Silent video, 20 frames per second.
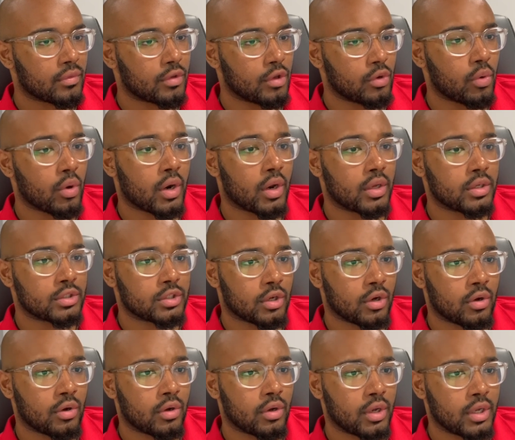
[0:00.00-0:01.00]
You want to,
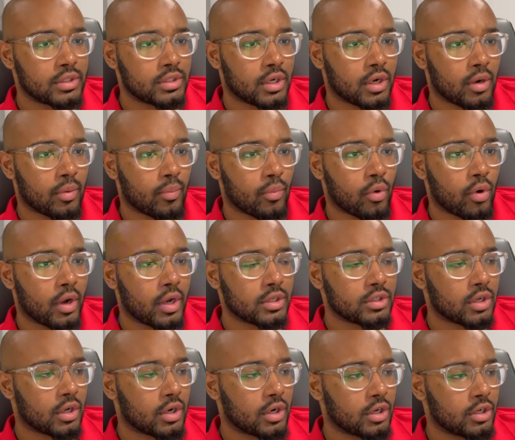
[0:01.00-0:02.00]
so is there a
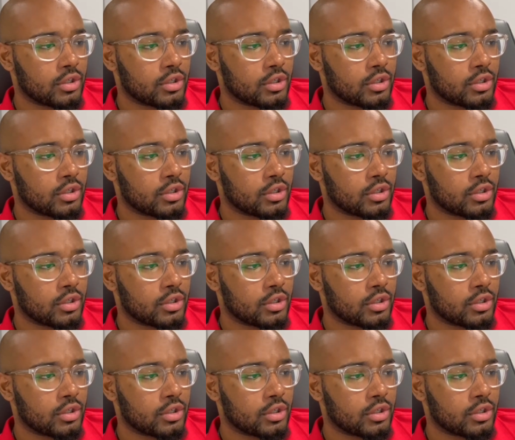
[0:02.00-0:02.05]
mortgage on it,